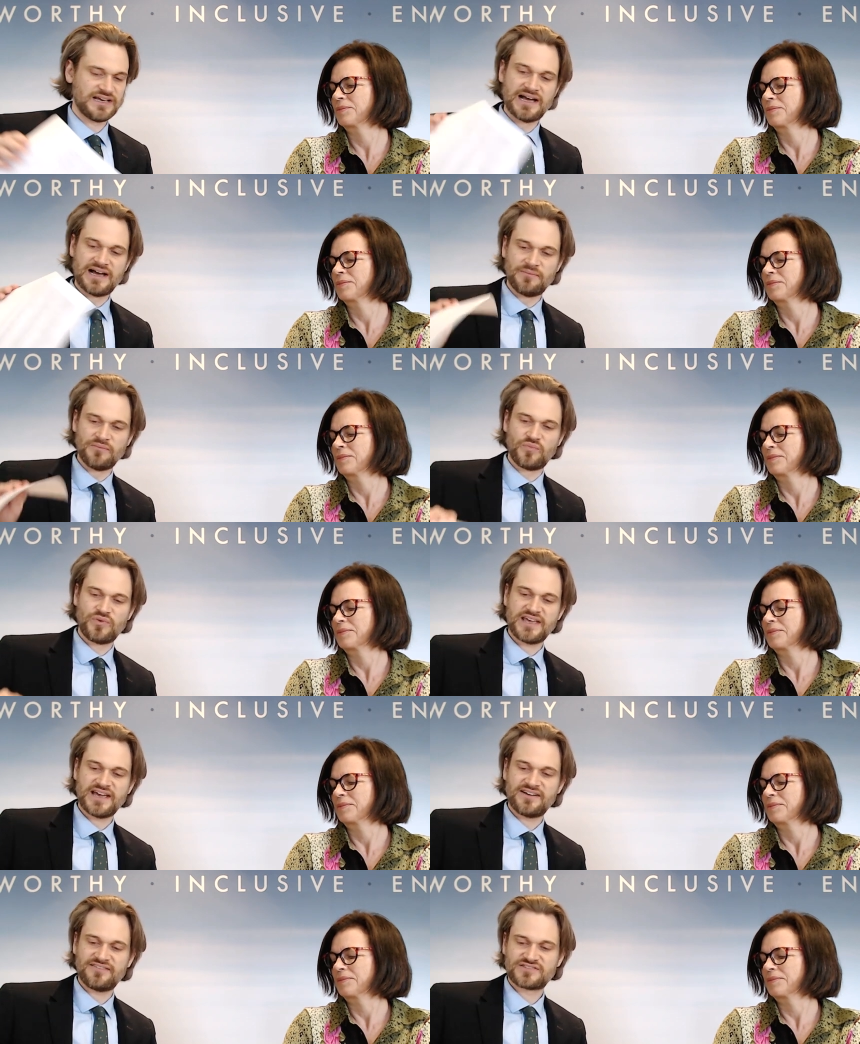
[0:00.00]
Speaker 1: Um, we
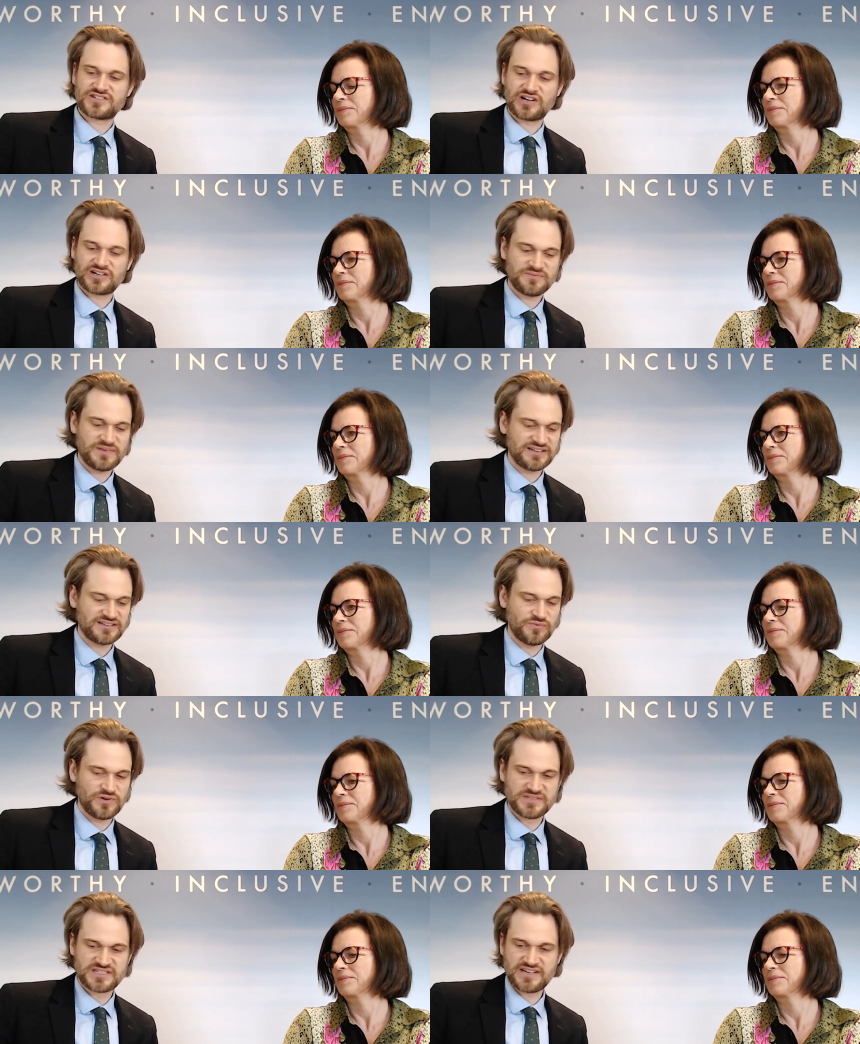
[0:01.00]
have talked about the
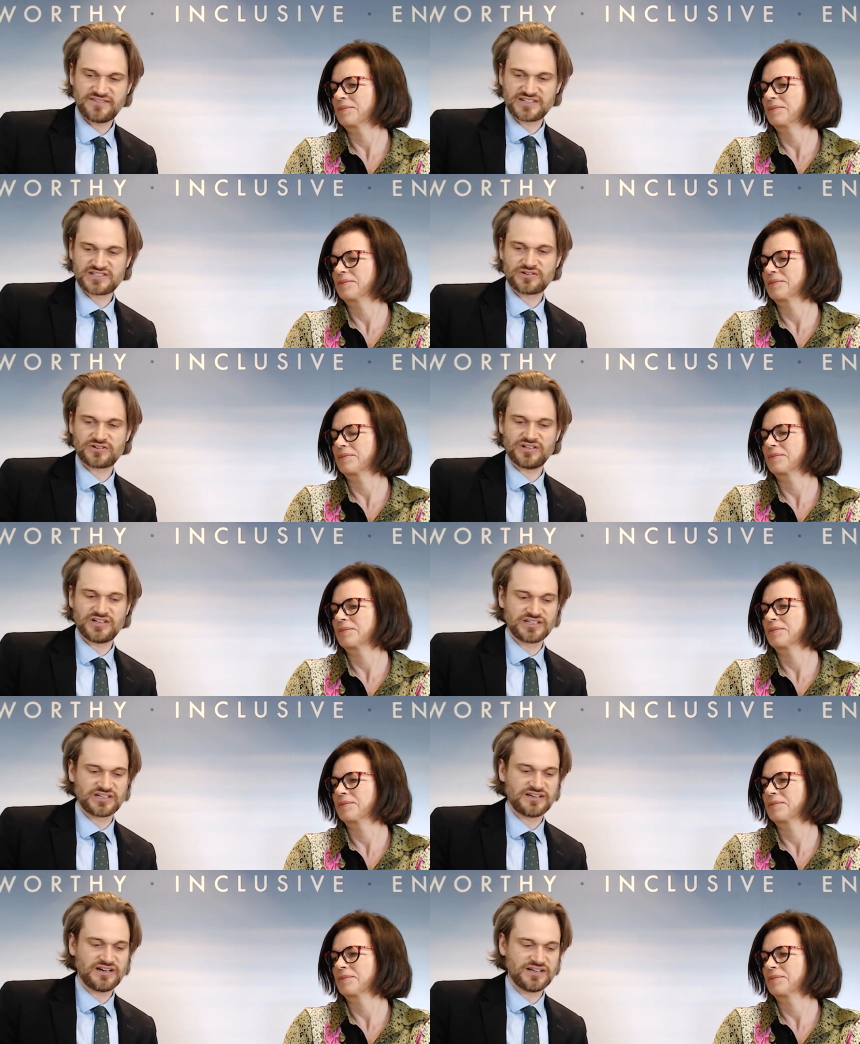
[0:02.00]
Women's Giving Circle on
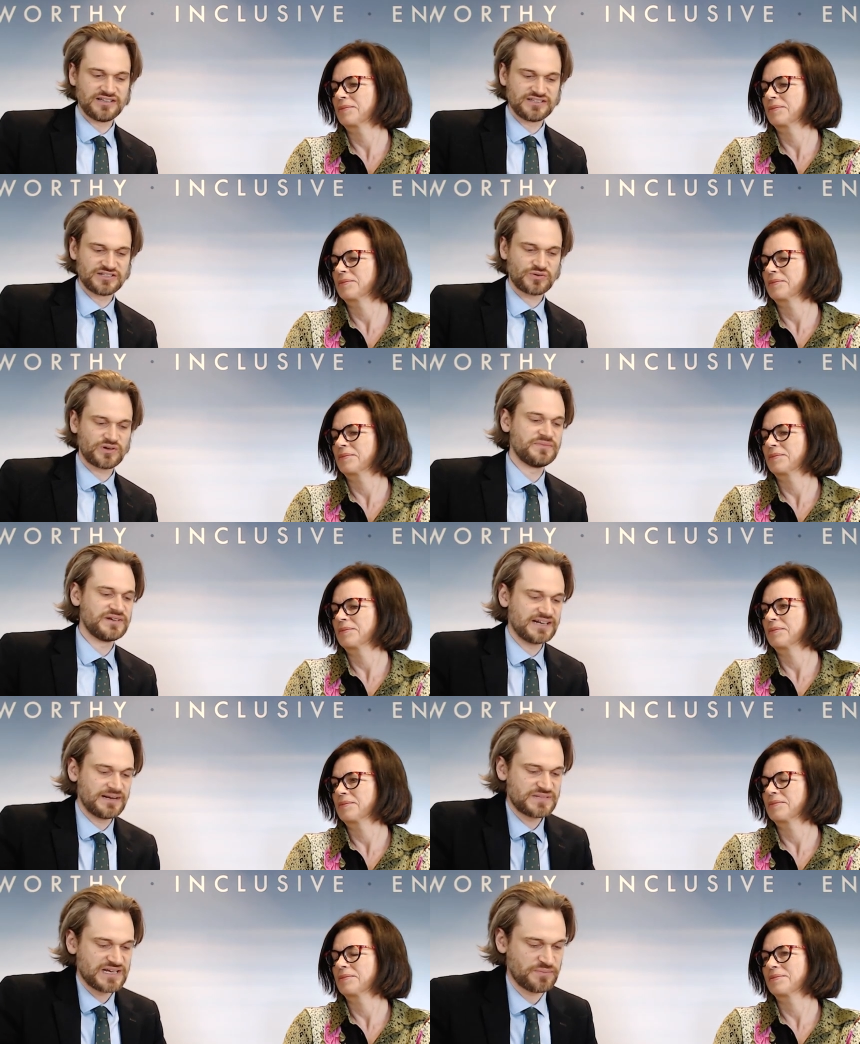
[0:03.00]
the on the 20 minute
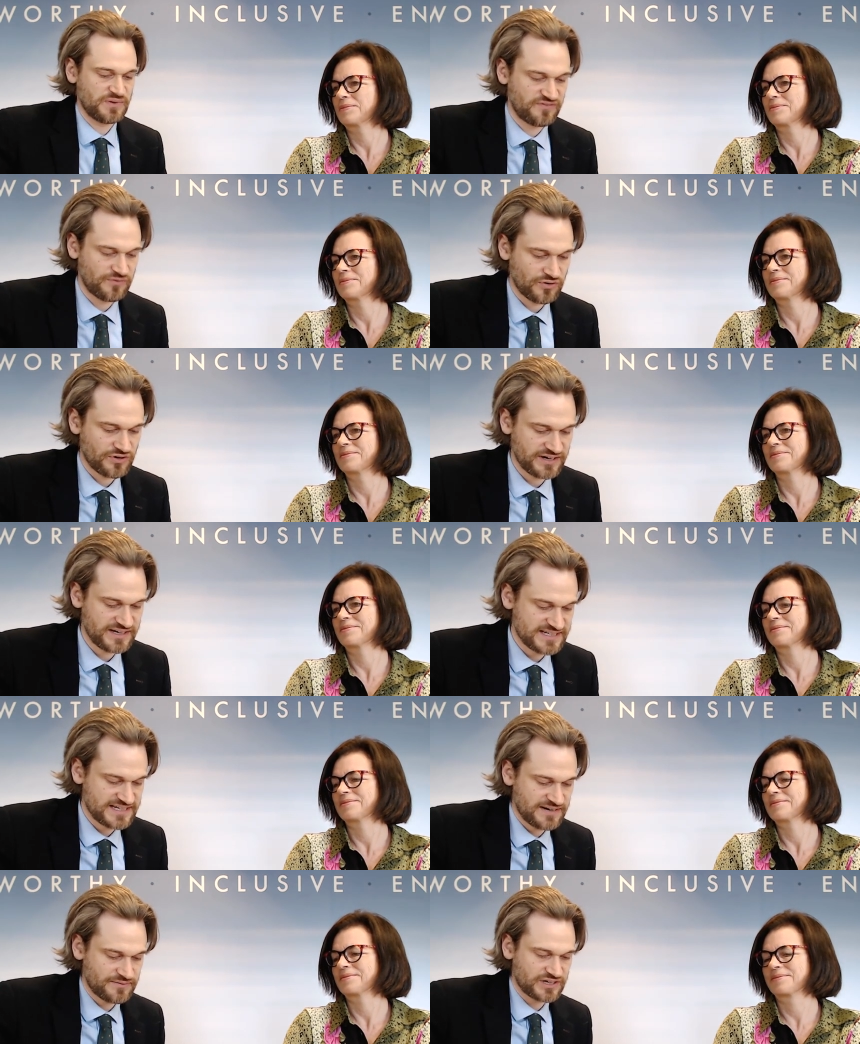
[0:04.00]
update before, and
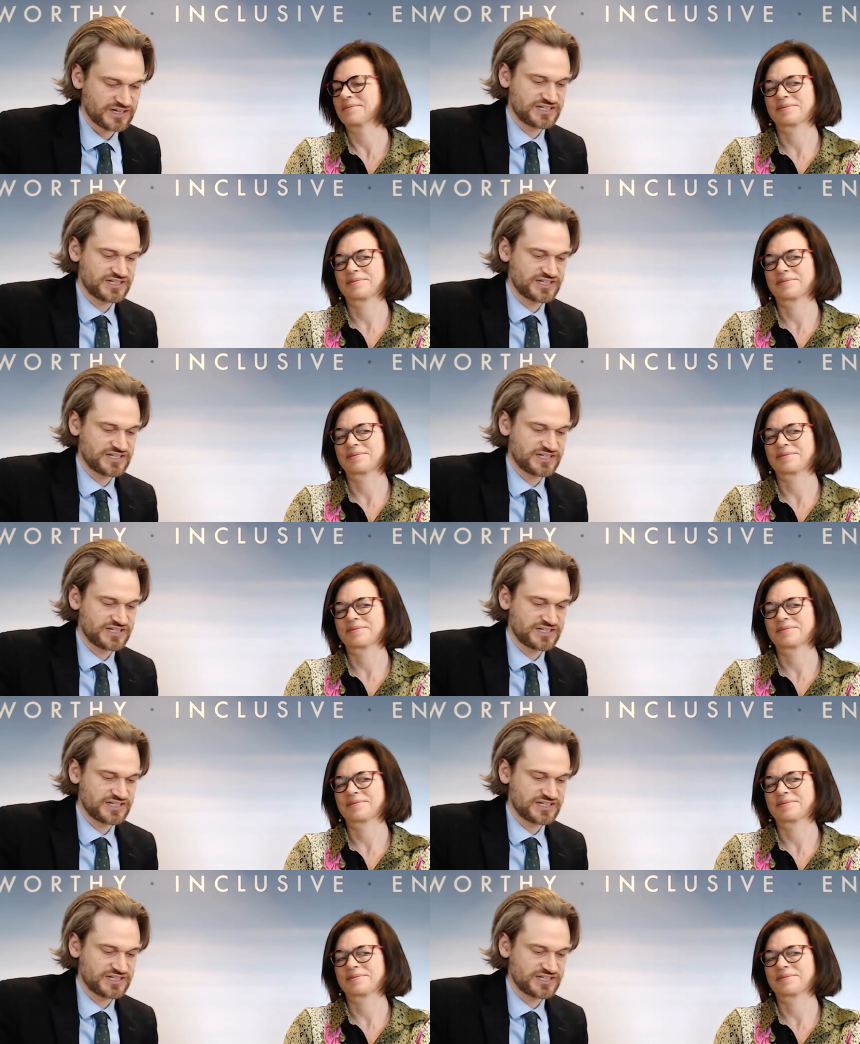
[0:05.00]
today we're going to